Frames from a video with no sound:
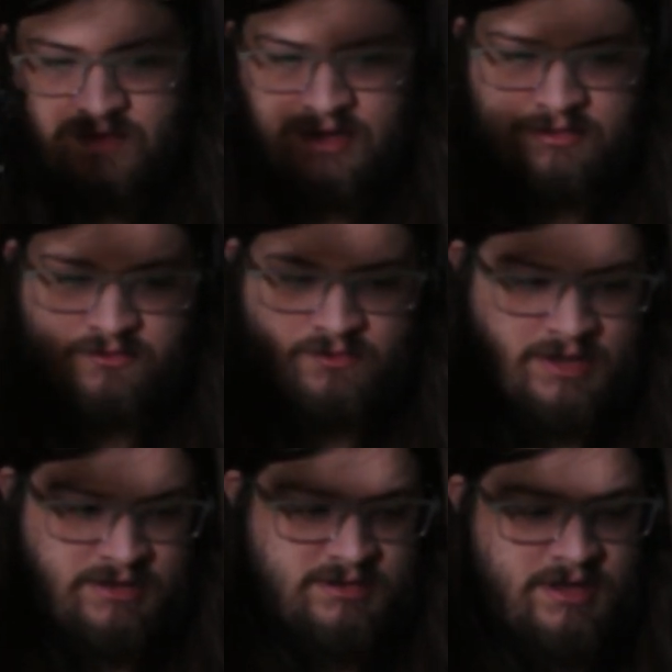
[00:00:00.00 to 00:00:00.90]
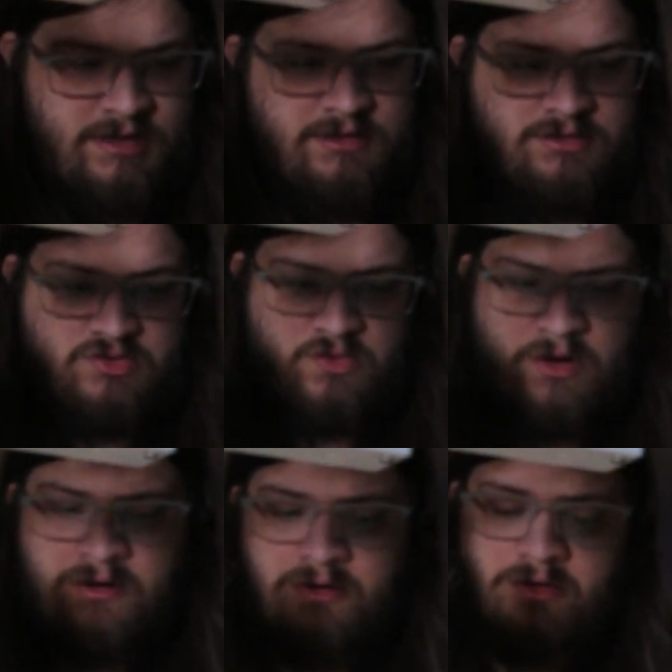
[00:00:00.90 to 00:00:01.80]
that creates any
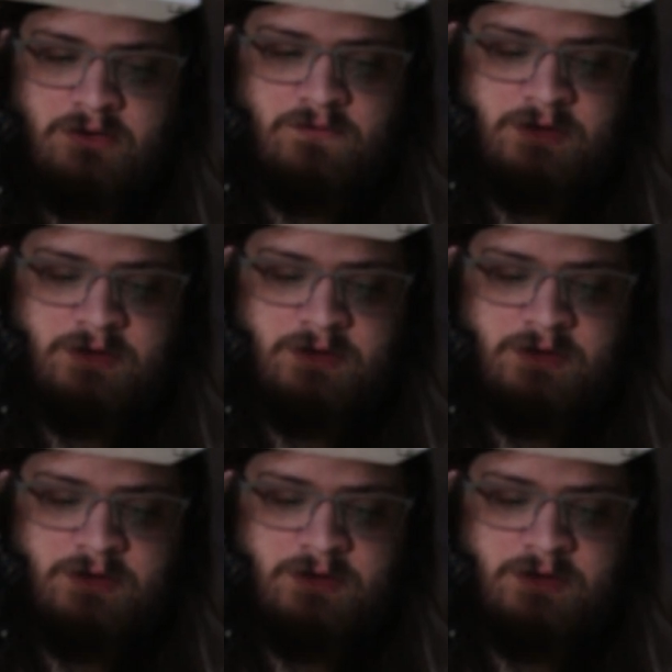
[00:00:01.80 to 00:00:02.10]
stronger of